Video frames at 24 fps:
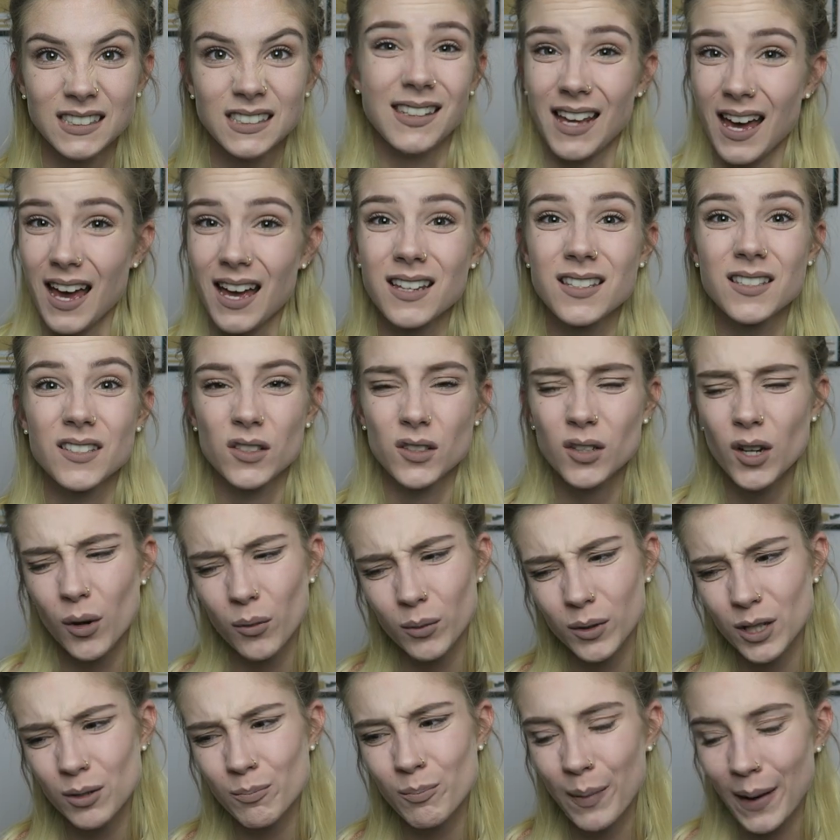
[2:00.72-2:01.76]
Yes, you know
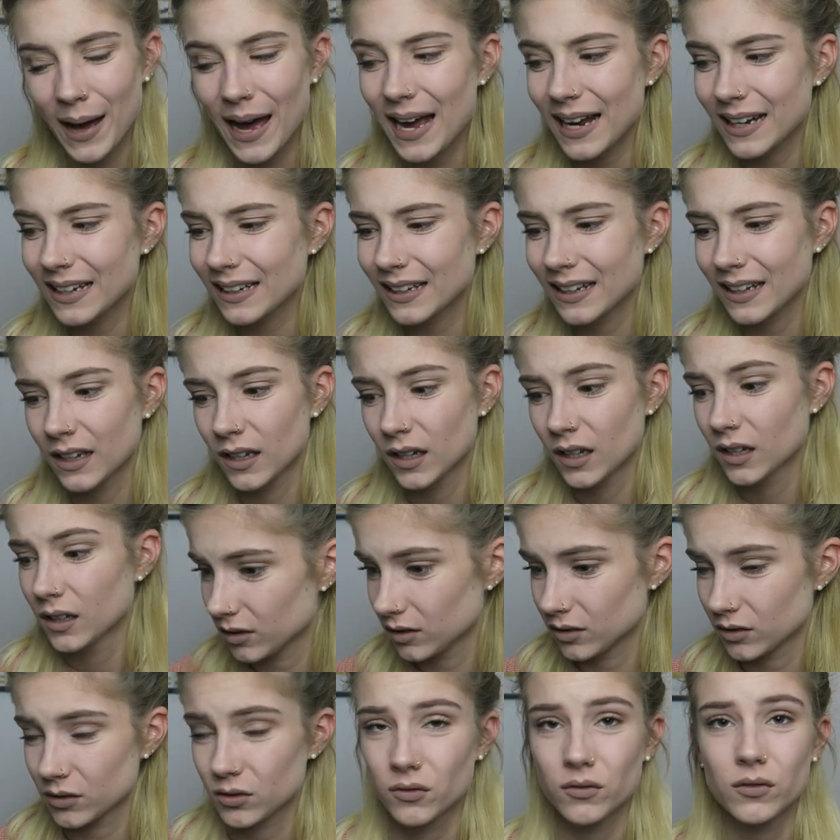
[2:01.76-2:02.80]
when you bang
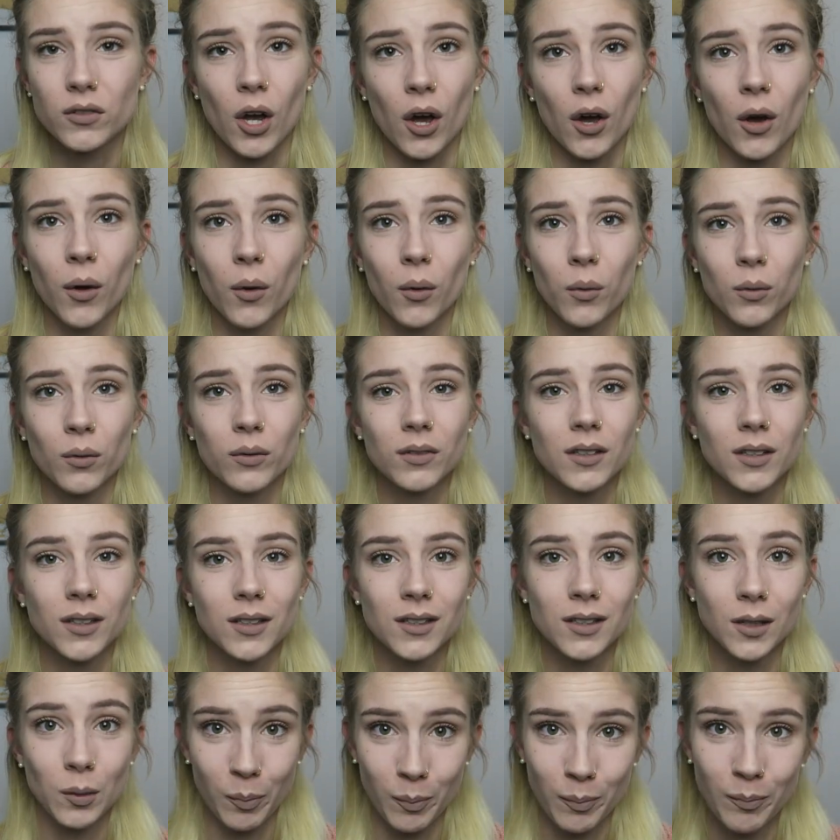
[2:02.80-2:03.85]
your toe,
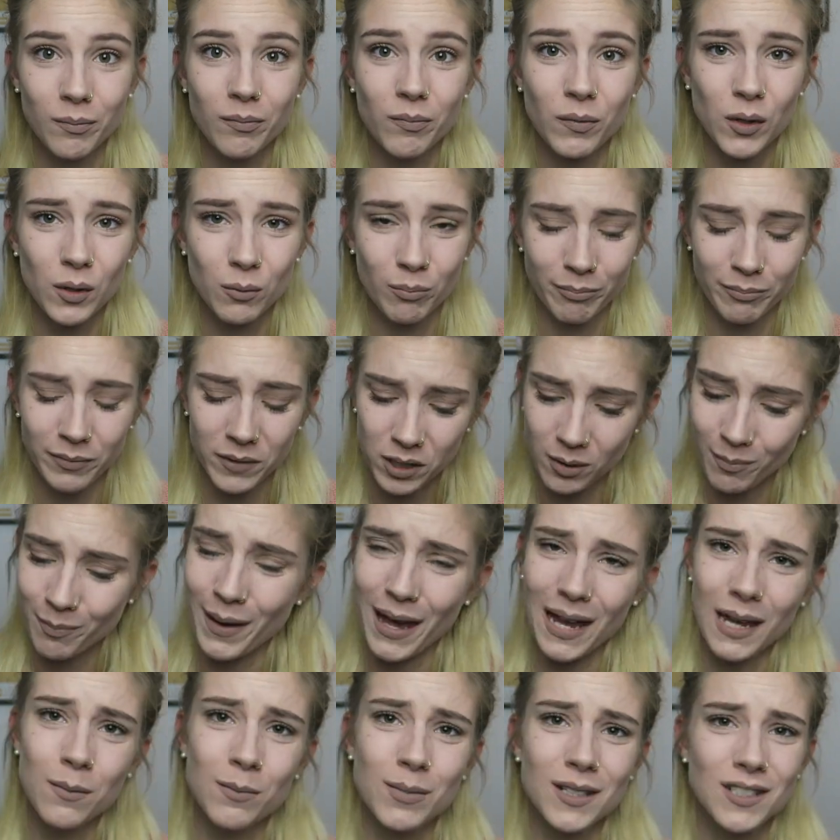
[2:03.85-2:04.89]
your
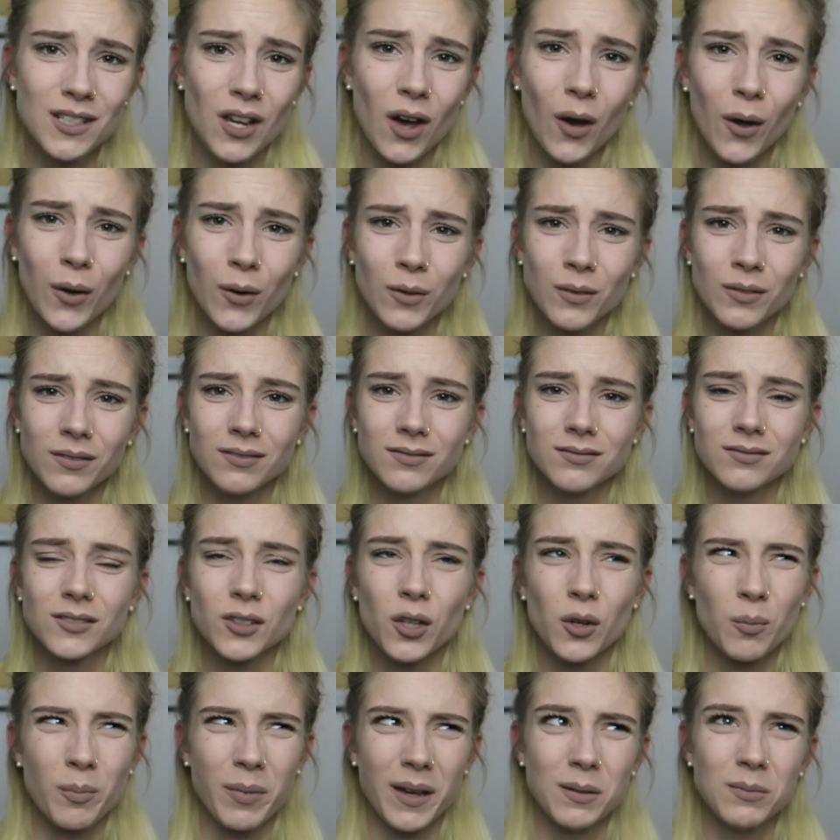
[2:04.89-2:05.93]
baby toe,
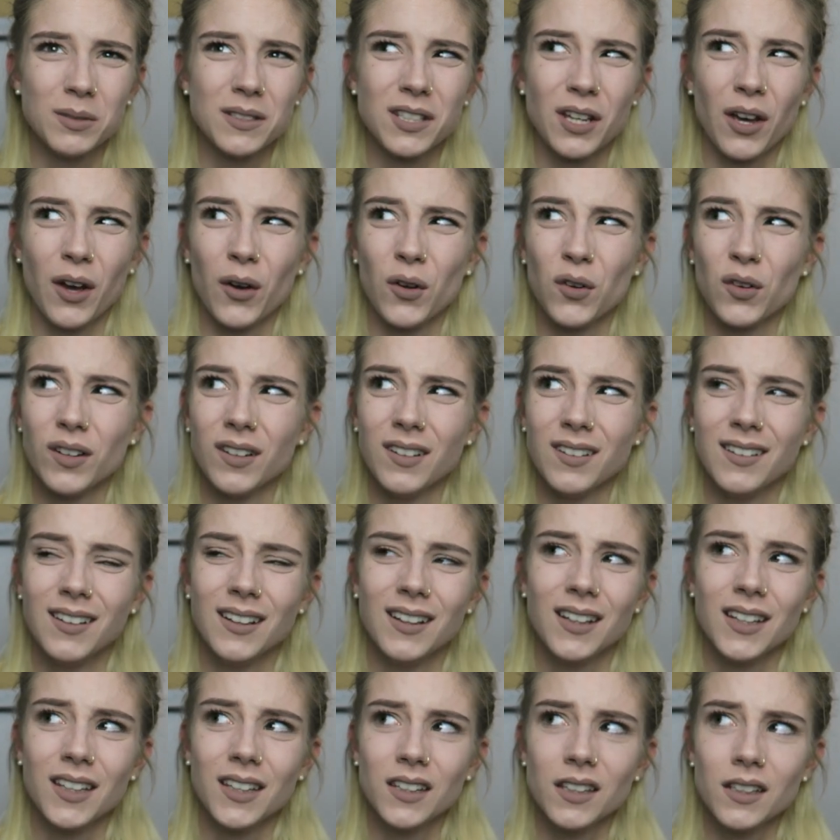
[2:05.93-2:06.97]
not baby toe,
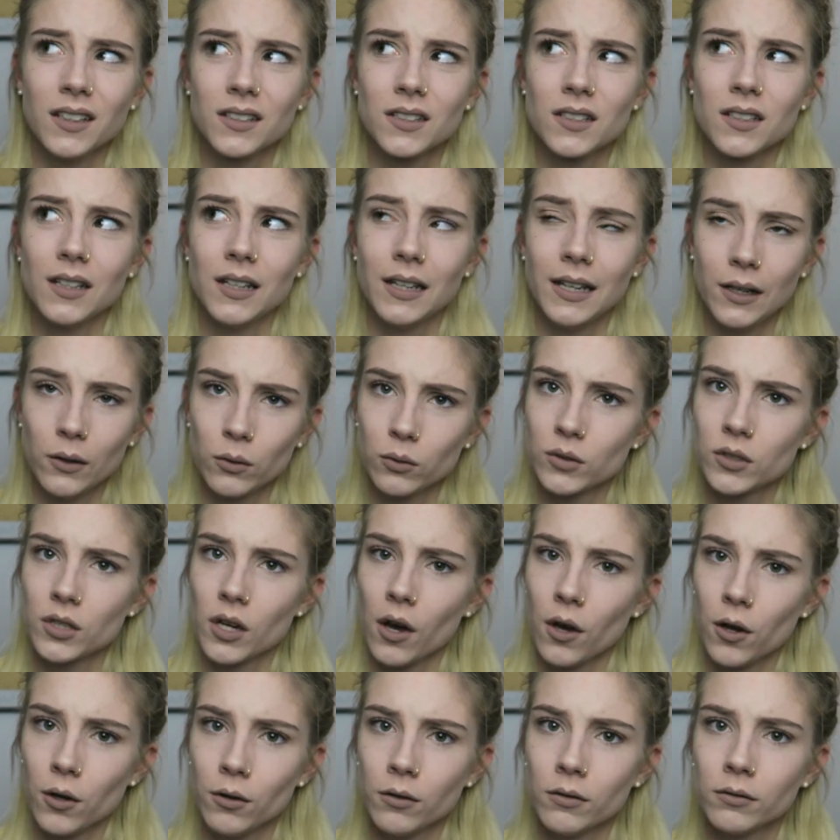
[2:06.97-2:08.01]
your little
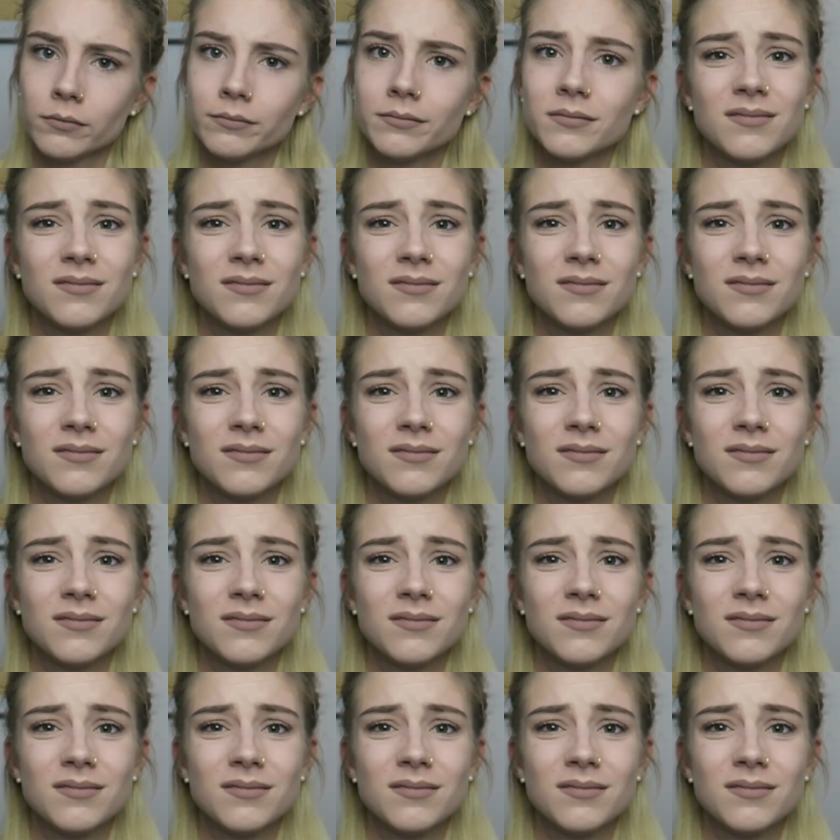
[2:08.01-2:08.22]
toe,